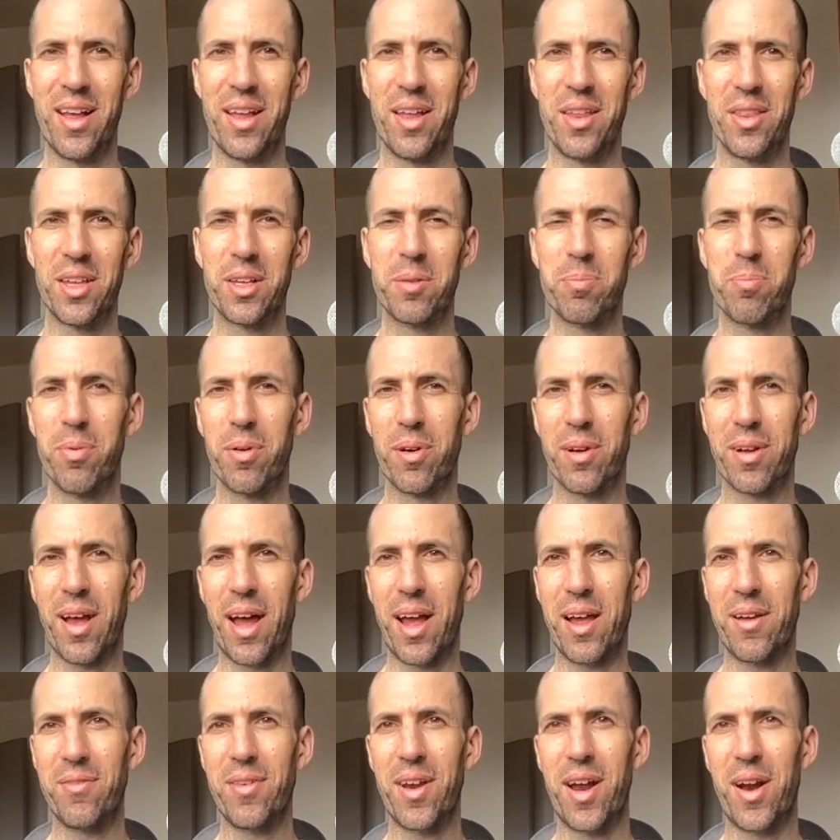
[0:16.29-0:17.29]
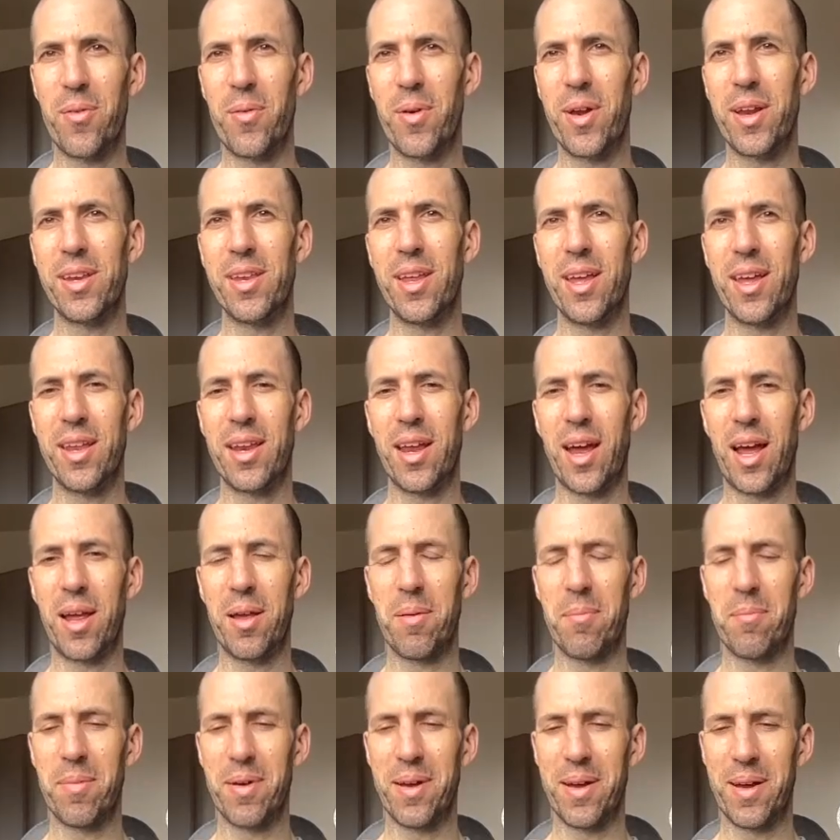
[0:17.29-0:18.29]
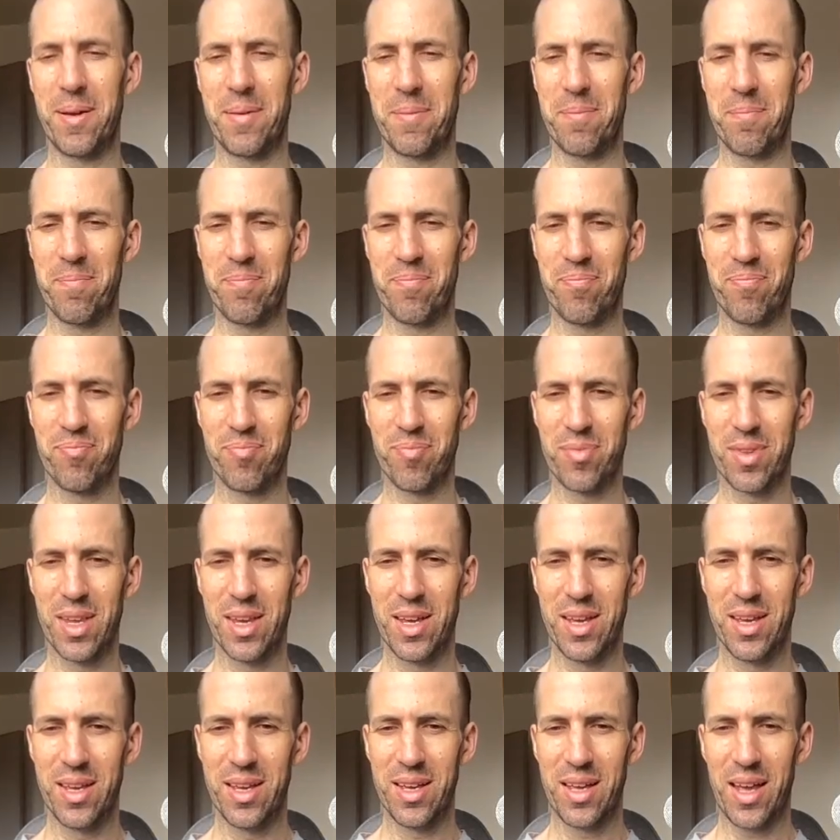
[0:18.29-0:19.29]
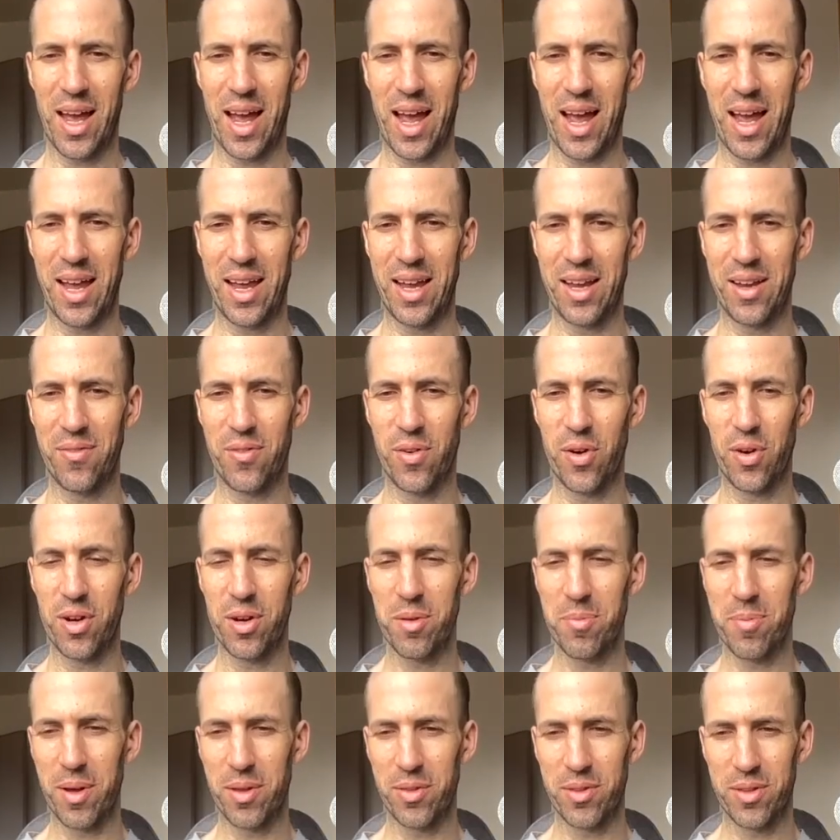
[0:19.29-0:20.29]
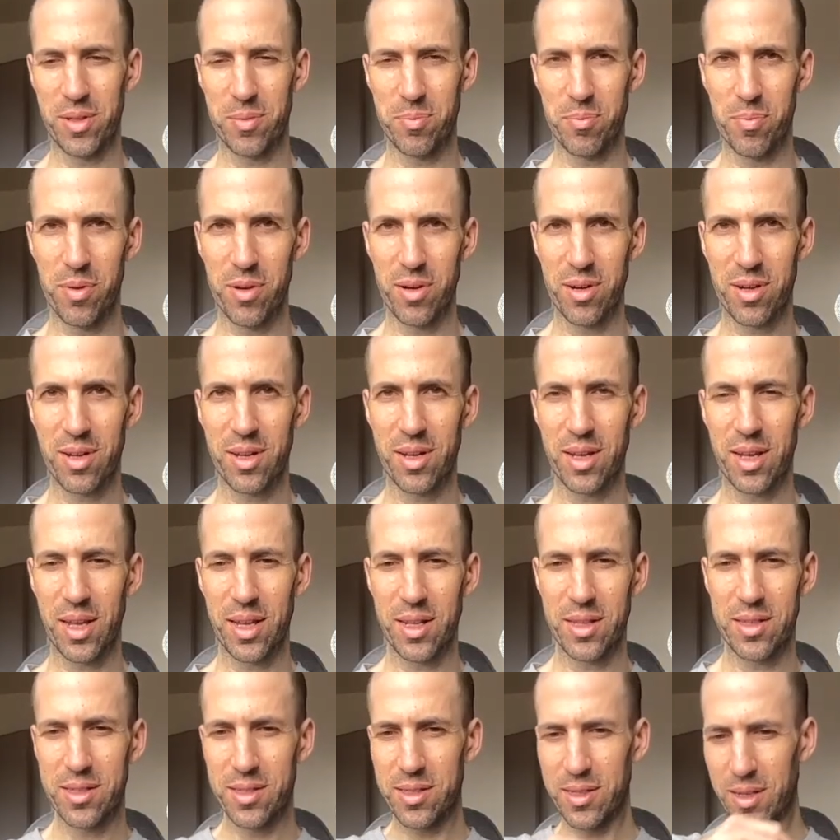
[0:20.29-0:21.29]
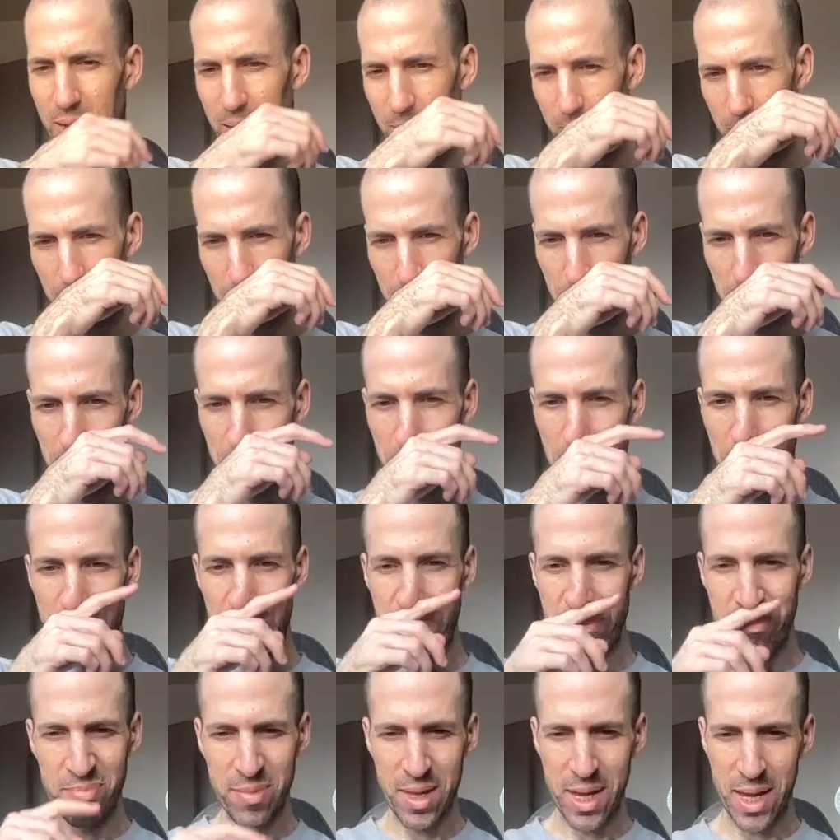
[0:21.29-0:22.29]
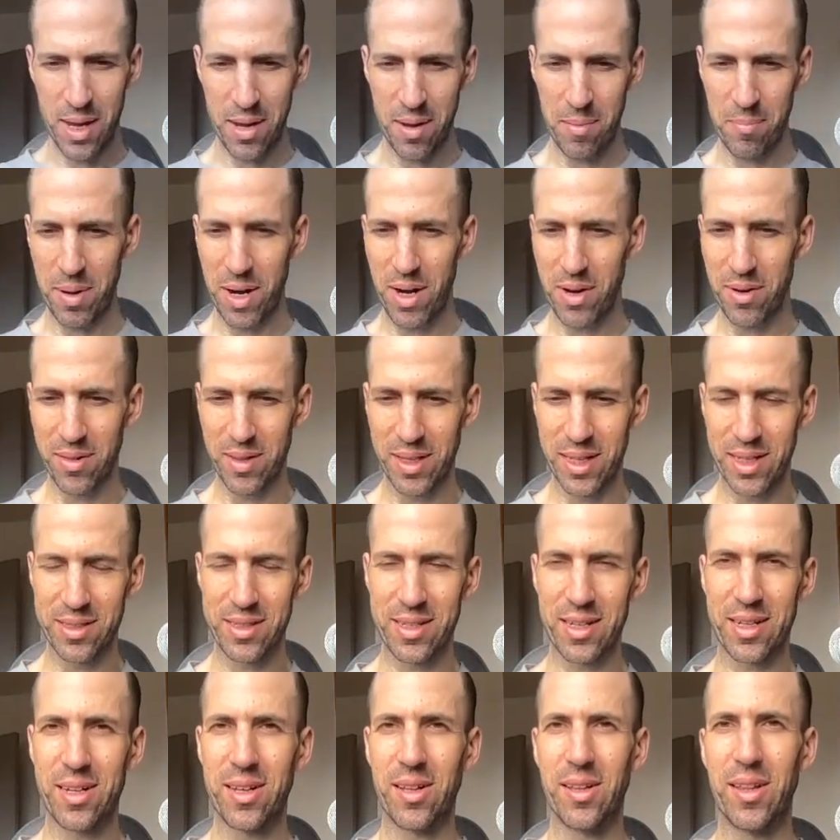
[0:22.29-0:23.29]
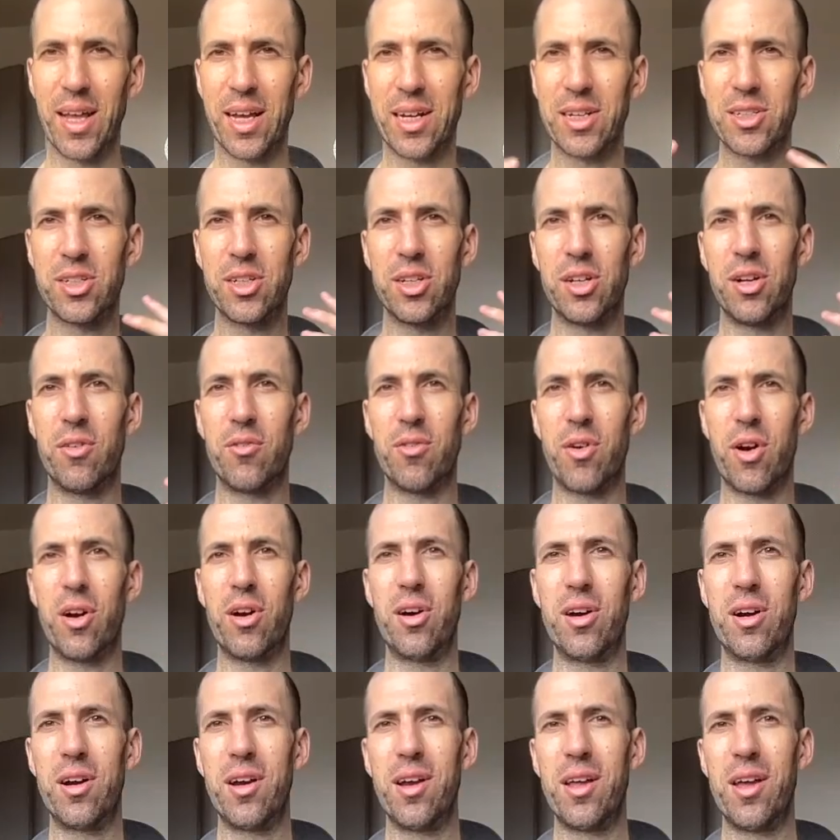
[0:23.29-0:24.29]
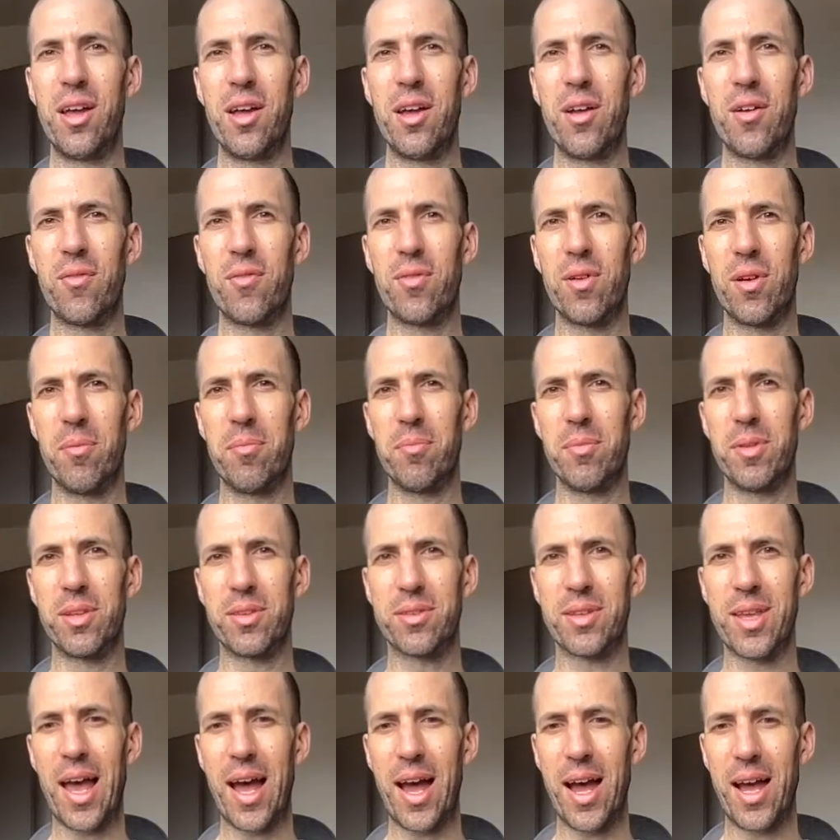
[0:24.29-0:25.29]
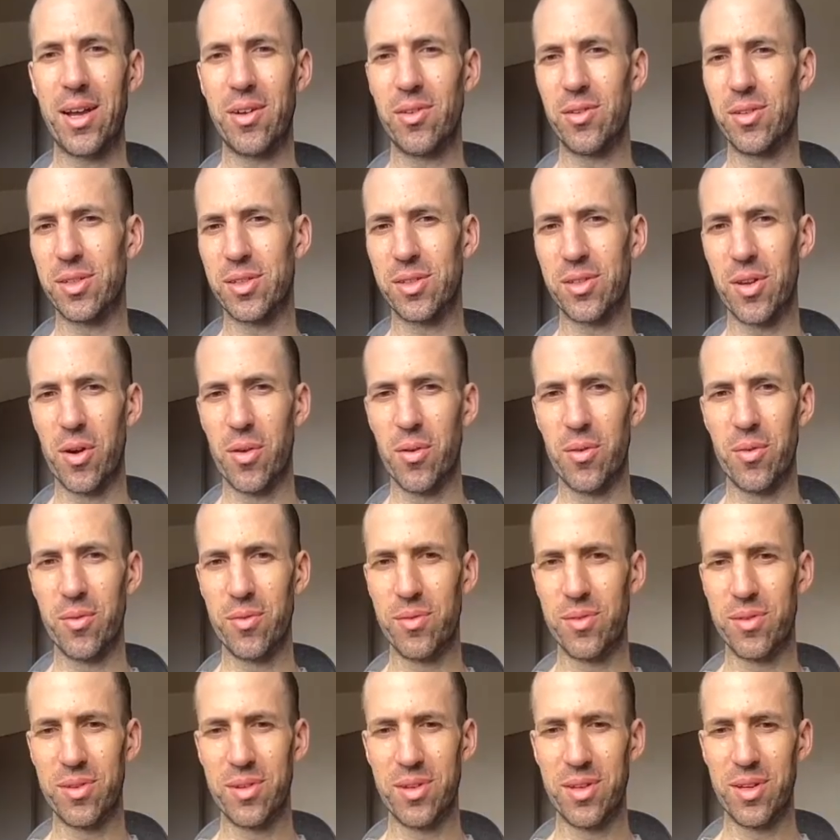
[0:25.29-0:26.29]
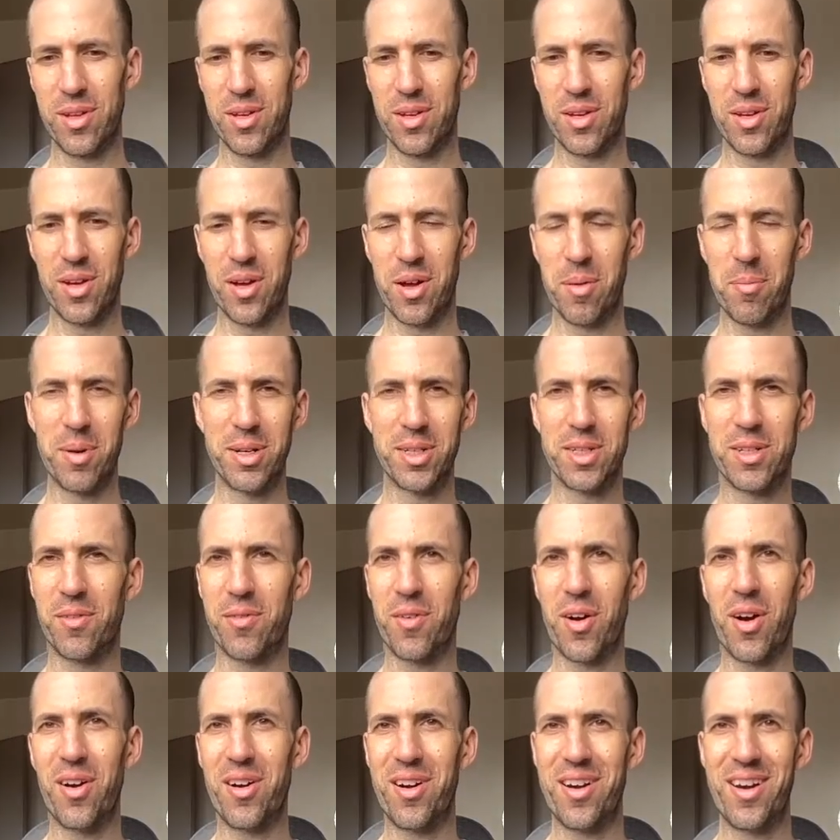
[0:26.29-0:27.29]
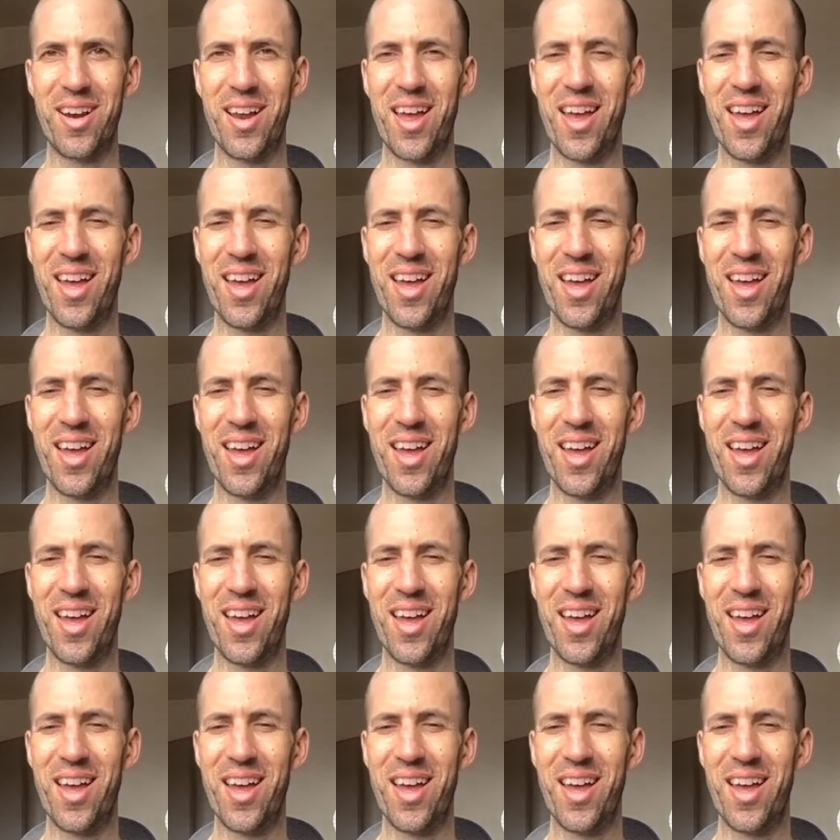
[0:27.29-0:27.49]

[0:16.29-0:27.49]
This book I have not read yet. I'm um, I've heard about this book. It's uh, apparently it's a collection of art from this guy who just owned a bunch of art,